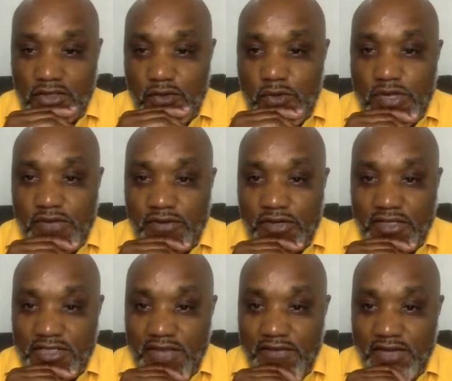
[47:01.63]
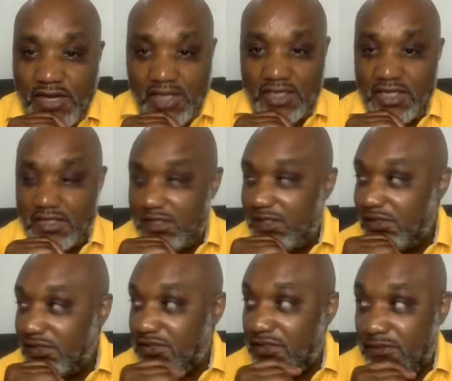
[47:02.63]
or whoever else have it, or Haiti
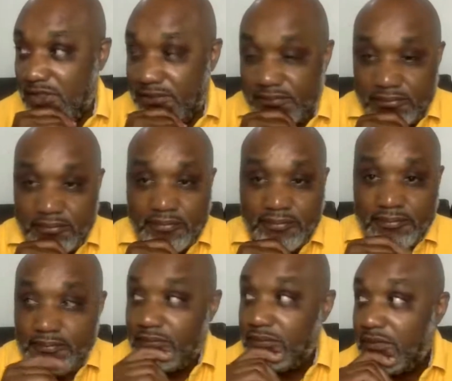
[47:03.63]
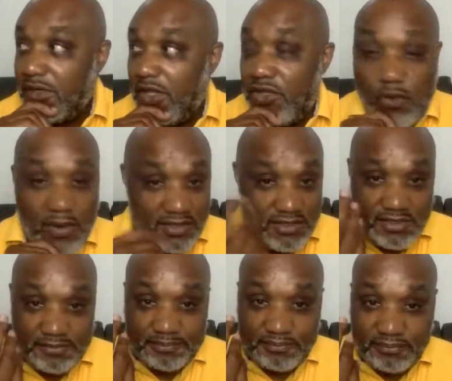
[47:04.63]
or somewhere. The
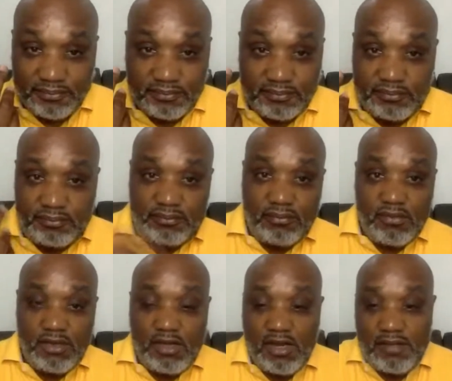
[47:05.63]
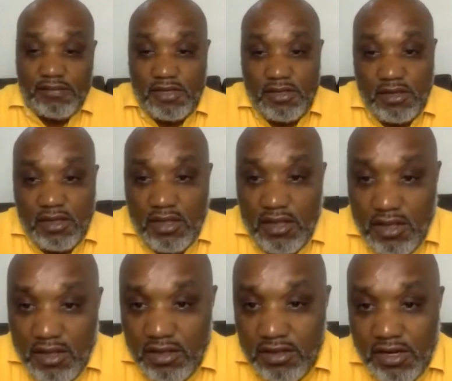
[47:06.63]
US. You know what I mean?
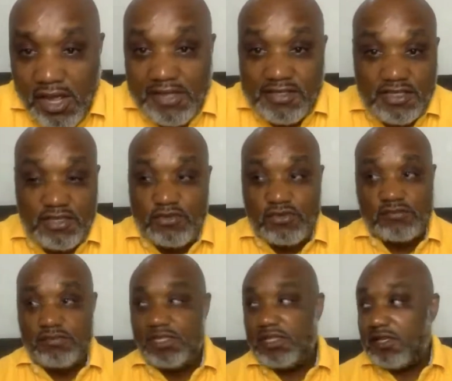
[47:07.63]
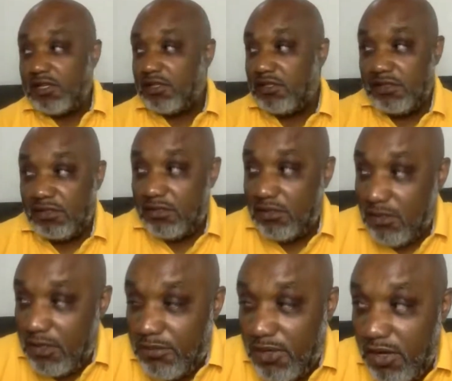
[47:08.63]
You know, I see goat milk.
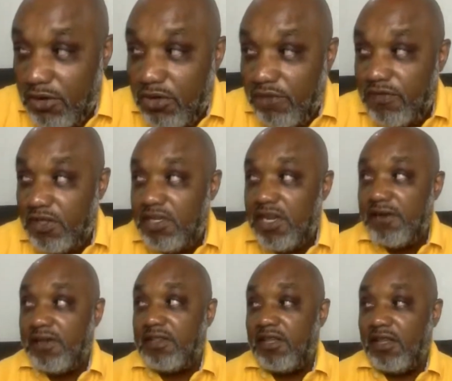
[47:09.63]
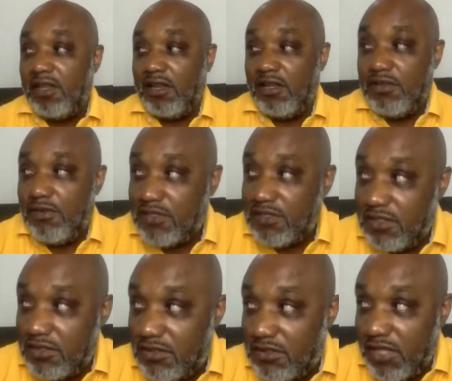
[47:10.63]
I mean, I don't know if the dairy thing in the U.S.
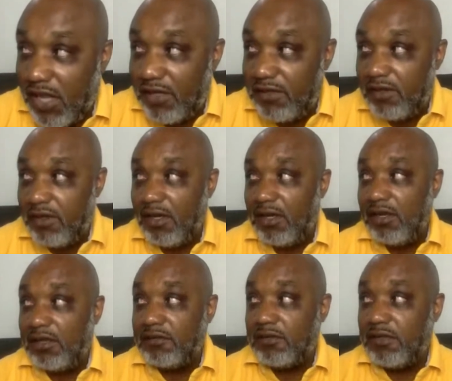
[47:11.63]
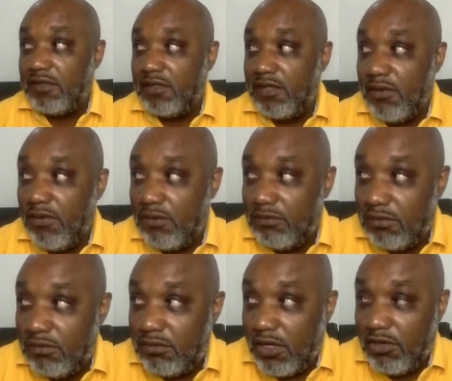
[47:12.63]
is tighter, right? They won't.
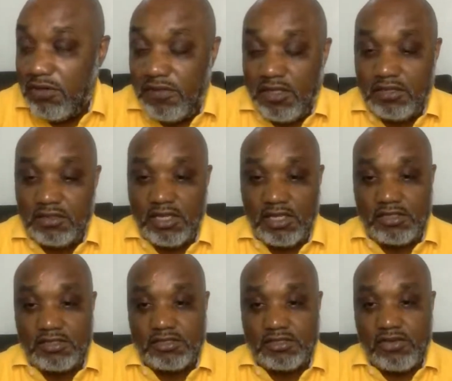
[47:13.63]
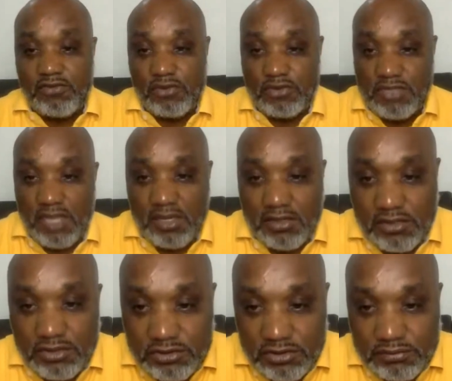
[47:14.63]
I don't know if they'll take stuff outside the
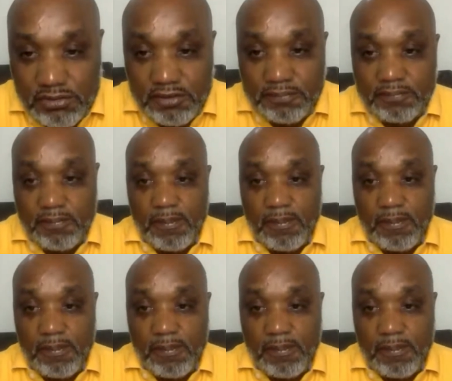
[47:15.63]
country, but